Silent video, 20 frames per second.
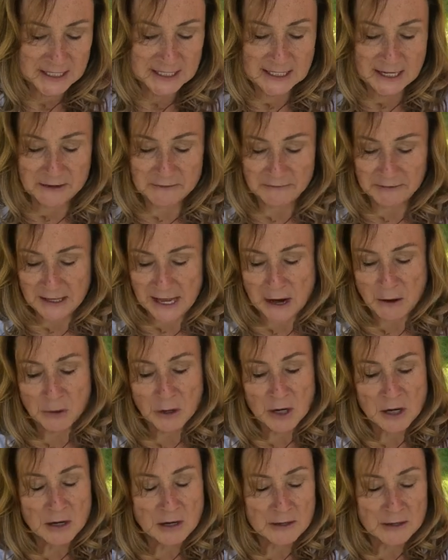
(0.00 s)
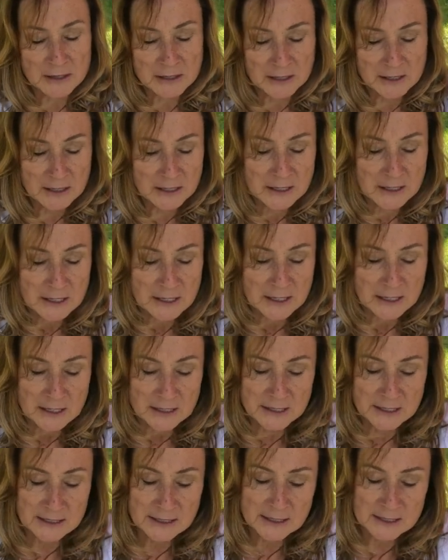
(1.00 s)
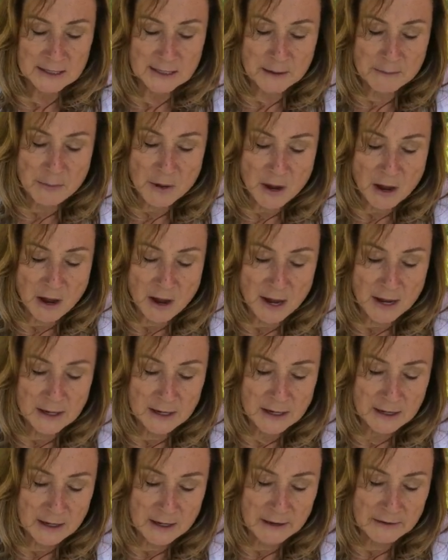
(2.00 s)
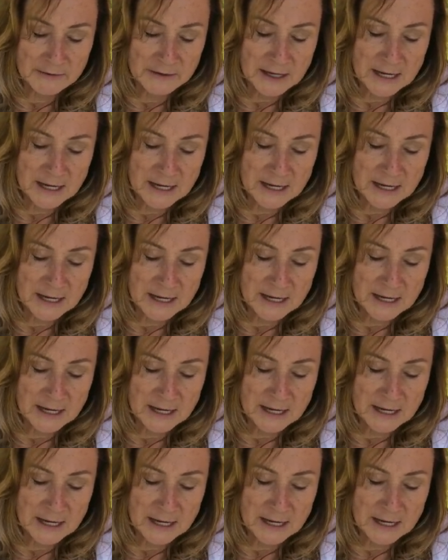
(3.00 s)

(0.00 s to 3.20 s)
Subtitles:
sunflower. This is the pod of